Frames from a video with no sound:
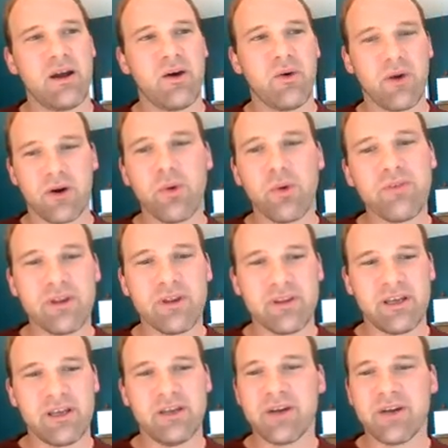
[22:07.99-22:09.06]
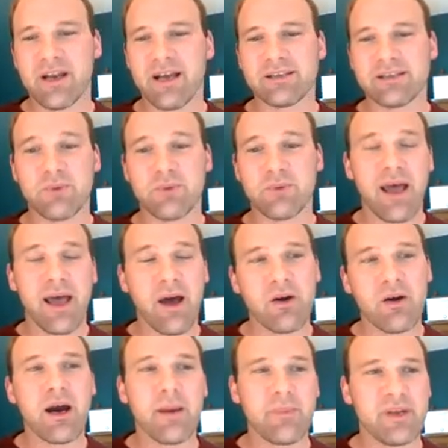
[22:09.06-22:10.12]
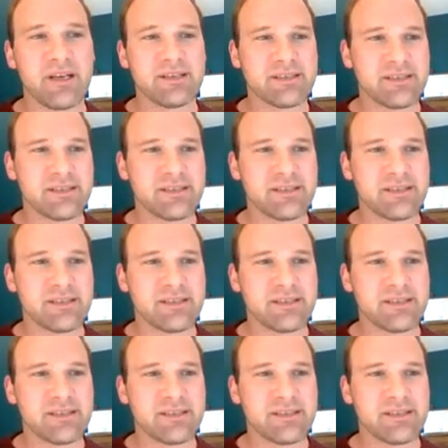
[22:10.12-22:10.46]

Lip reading: Or equivalently, you can ask, well, how common is